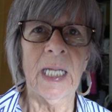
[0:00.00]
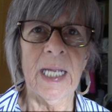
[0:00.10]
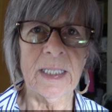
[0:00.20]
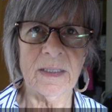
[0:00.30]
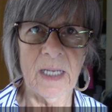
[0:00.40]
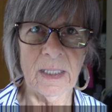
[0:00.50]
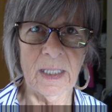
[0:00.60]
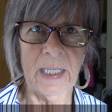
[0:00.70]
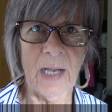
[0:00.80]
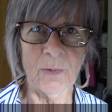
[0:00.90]
and
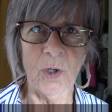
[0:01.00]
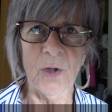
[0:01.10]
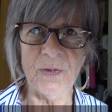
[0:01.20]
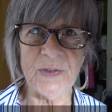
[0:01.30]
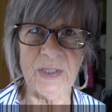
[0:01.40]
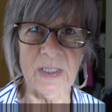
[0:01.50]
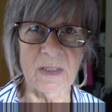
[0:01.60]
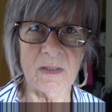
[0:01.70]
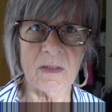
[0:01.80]
taking out all the seeds.